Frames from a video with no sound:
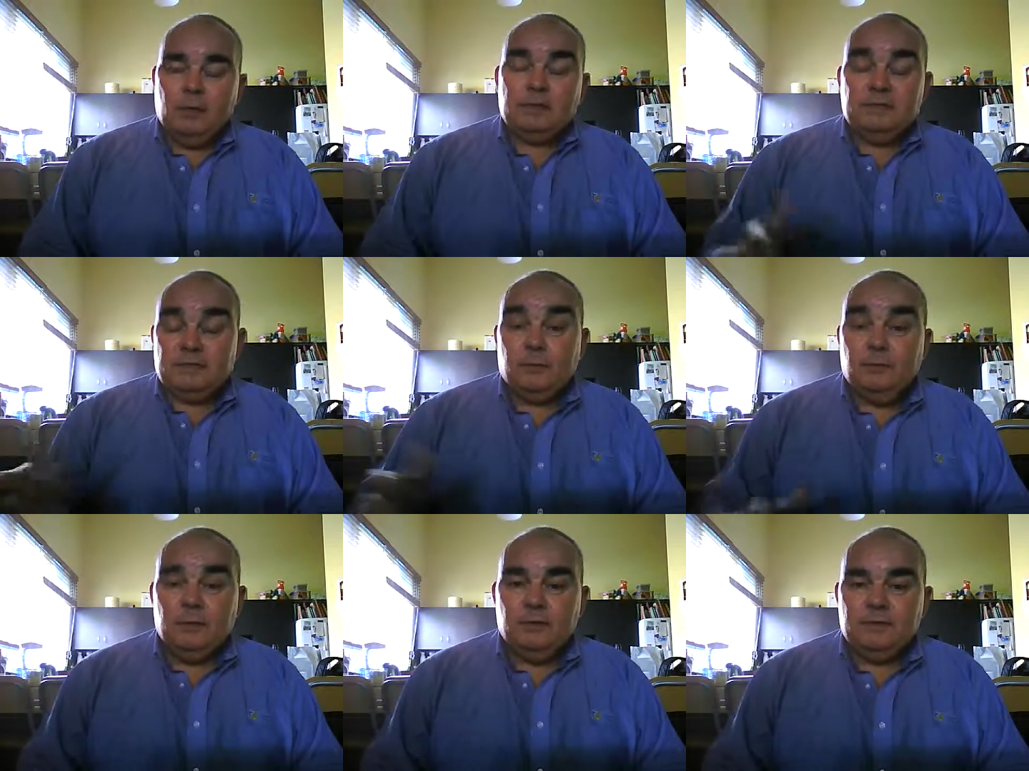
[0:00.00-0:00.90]
As I say,
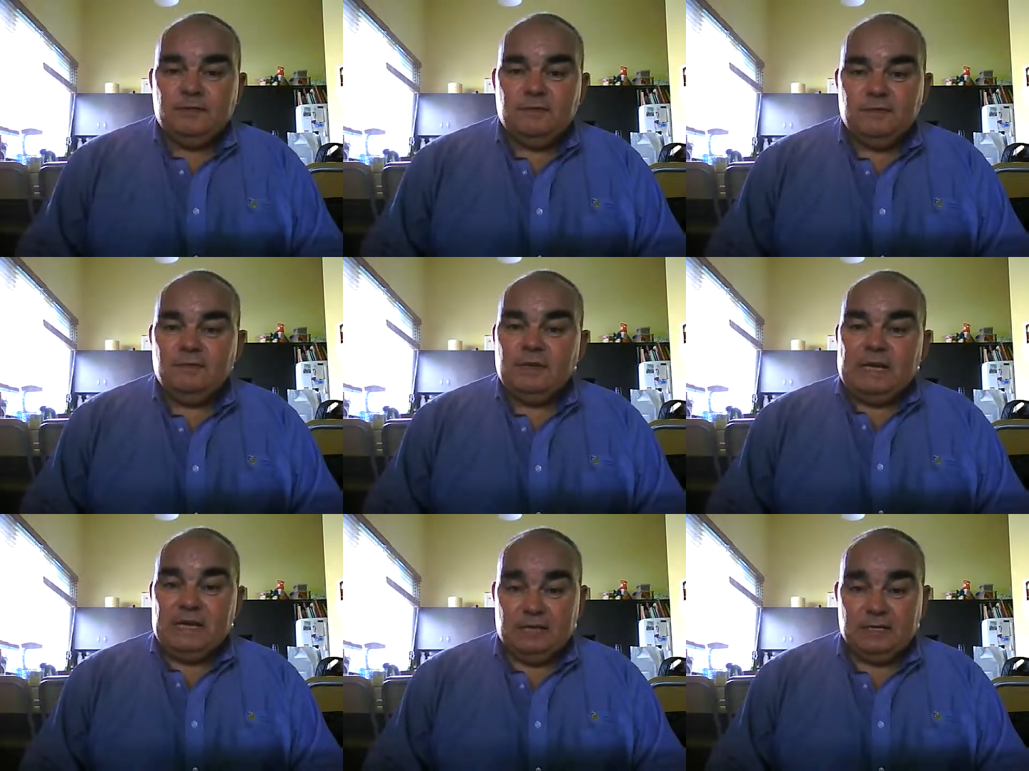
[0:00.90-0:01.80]
we've been doing this for
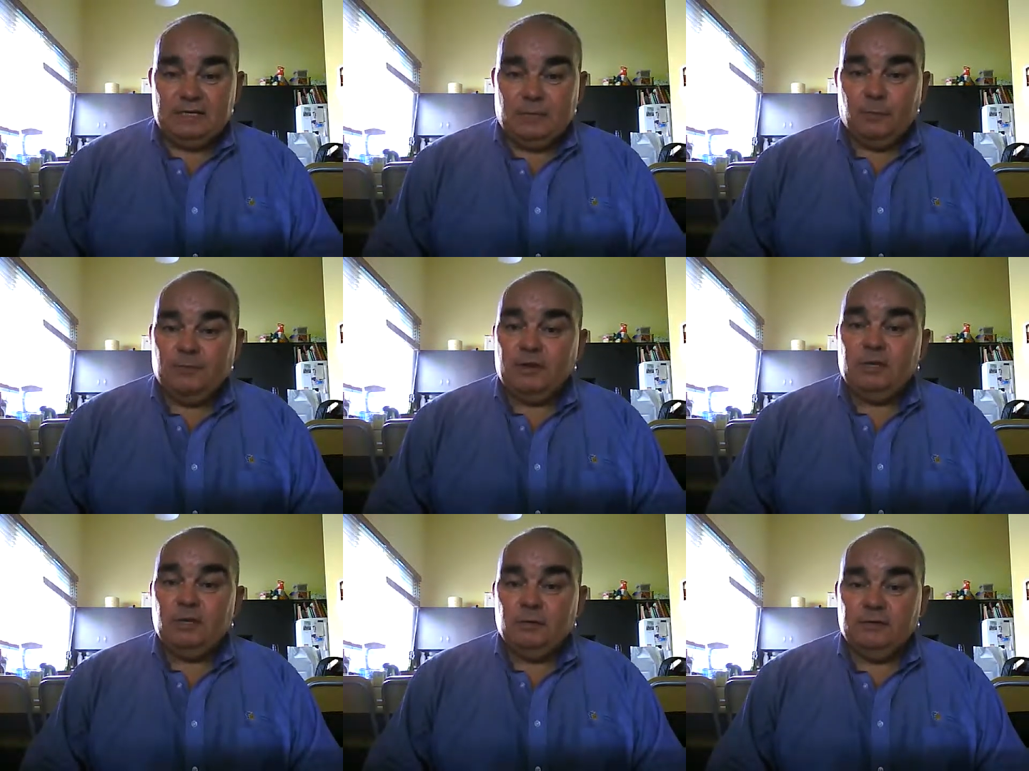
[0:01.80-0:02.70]
15 years and we've had
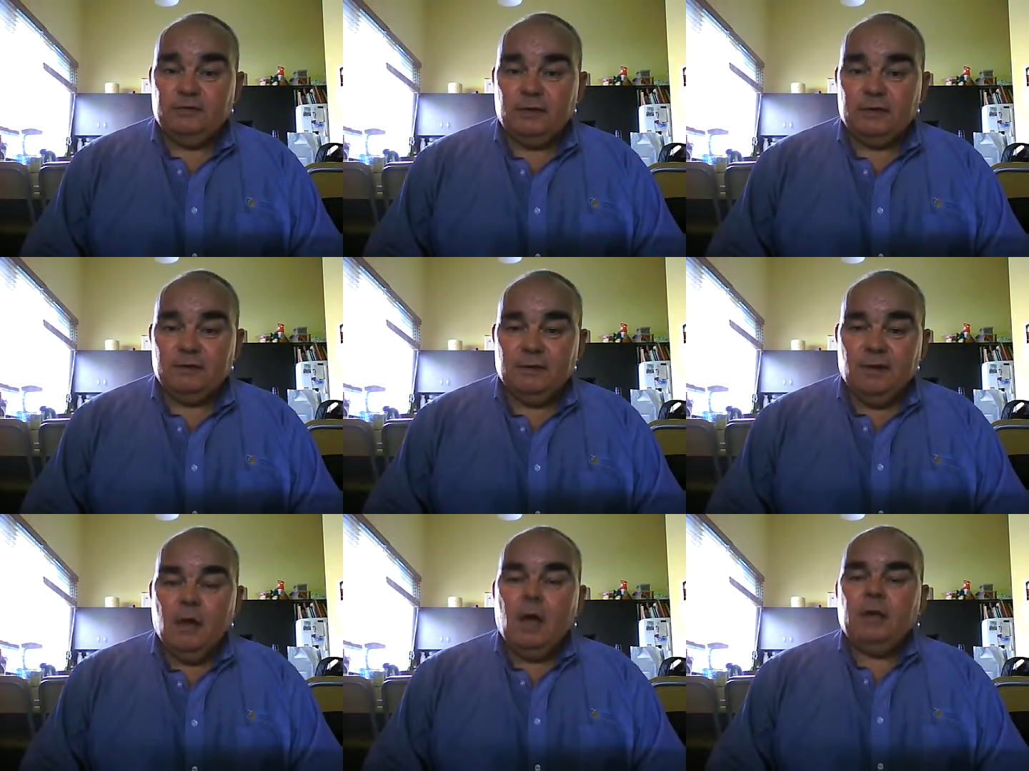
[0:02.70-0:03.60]
huge fun.
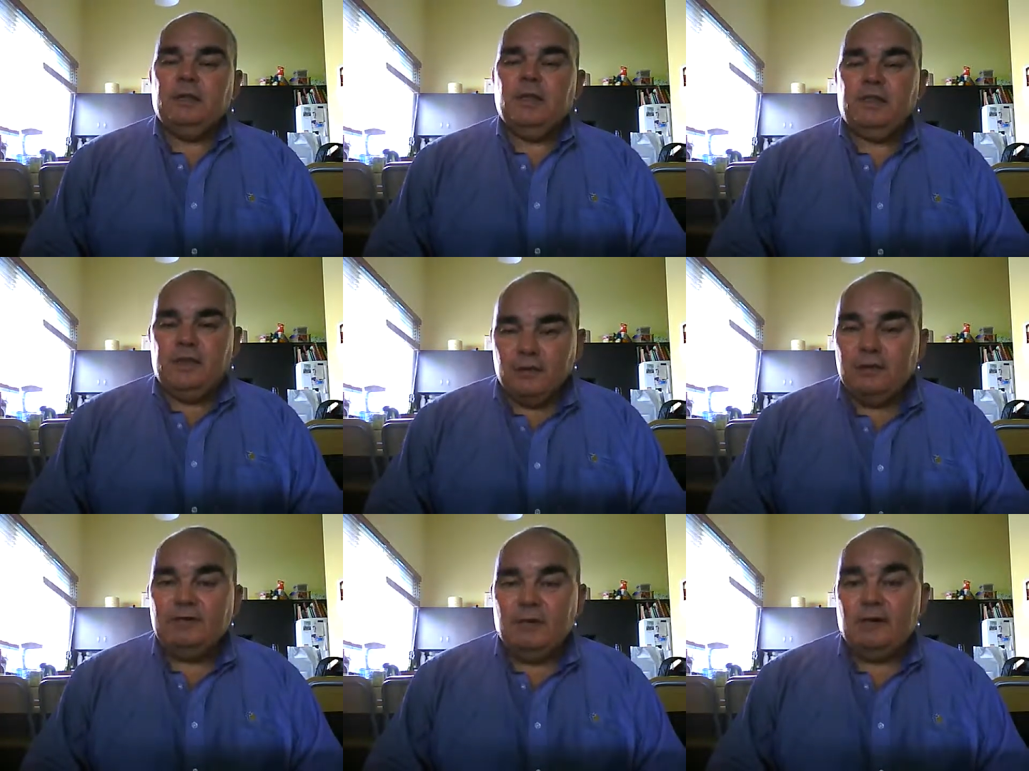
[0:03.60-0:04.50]
I can
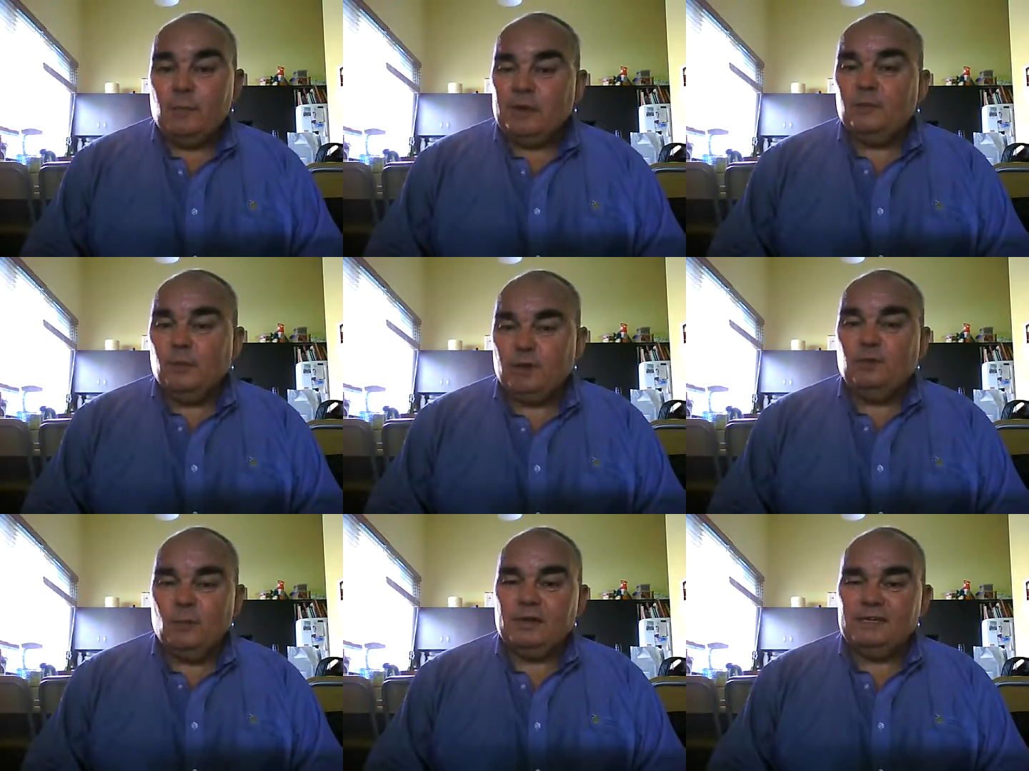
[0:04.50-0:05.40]
thoroughly recommend
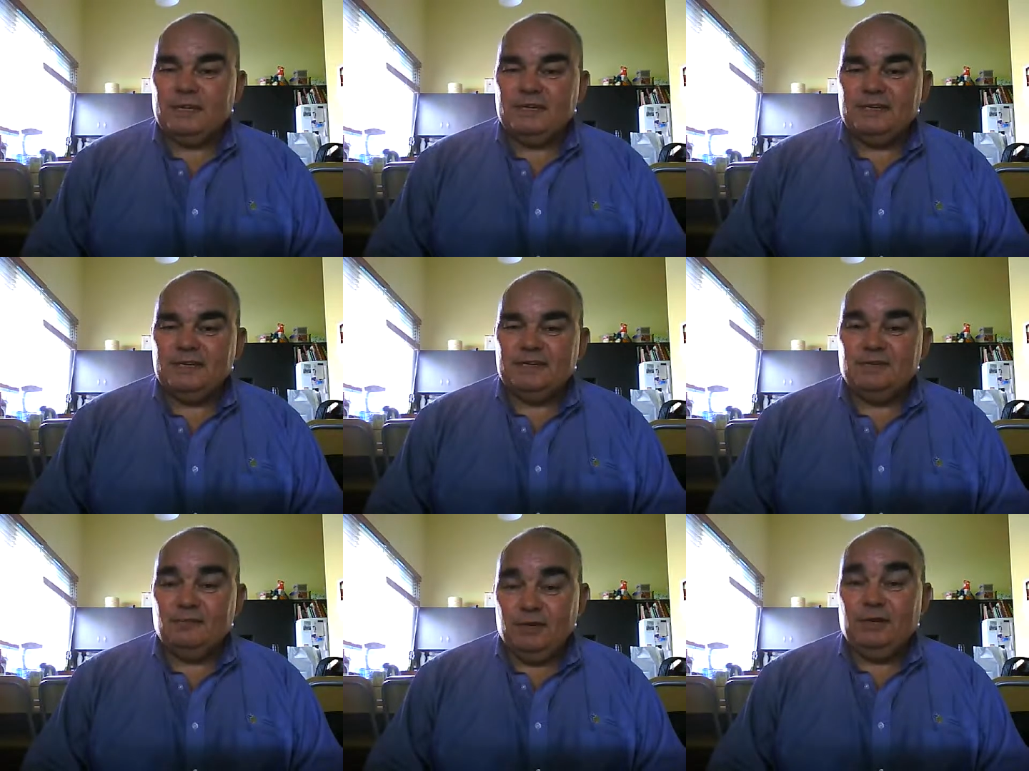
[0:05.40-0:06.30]
blind wine tasting as
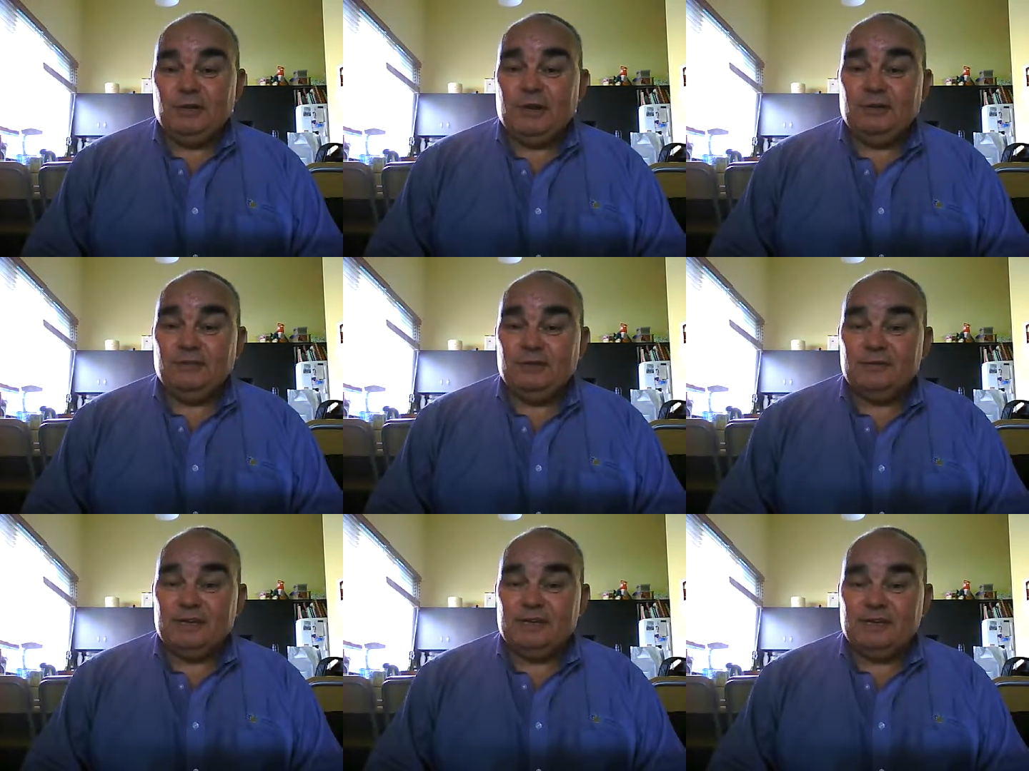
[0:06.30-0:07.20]
a really good
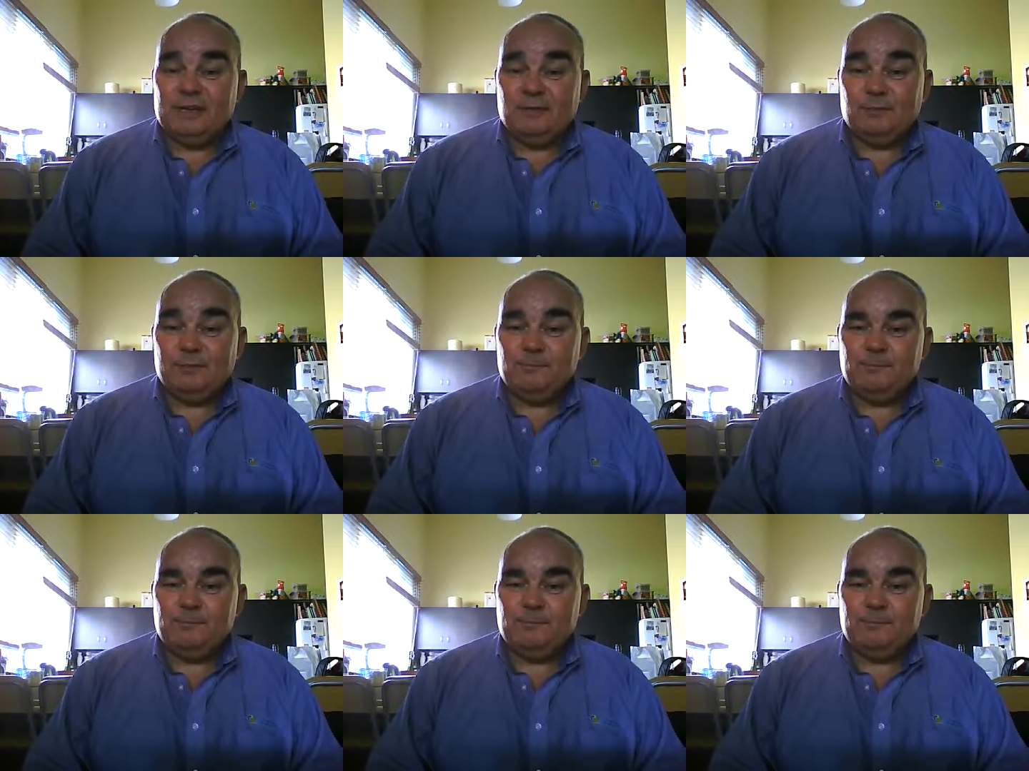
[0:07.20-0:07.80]
afternoon's entertainment.